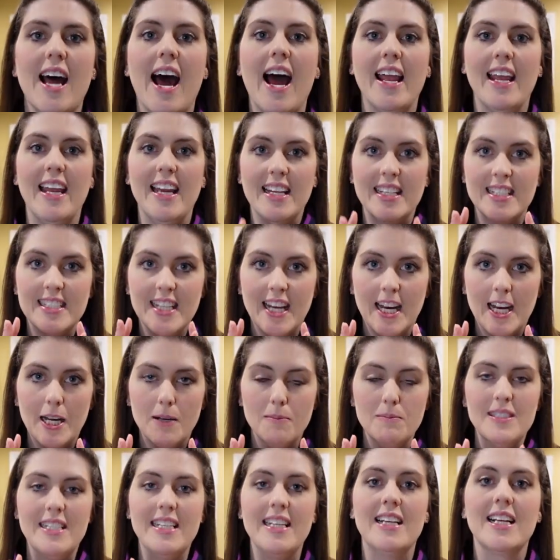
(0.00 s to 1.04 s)
I end
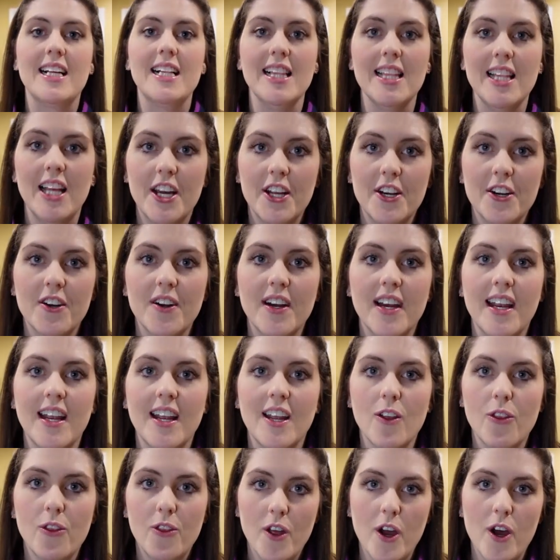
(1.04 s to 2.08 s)
up
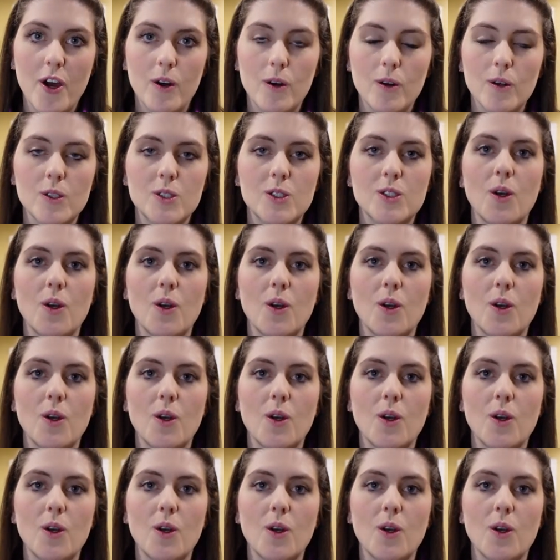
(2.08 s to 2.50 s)
decluttering those.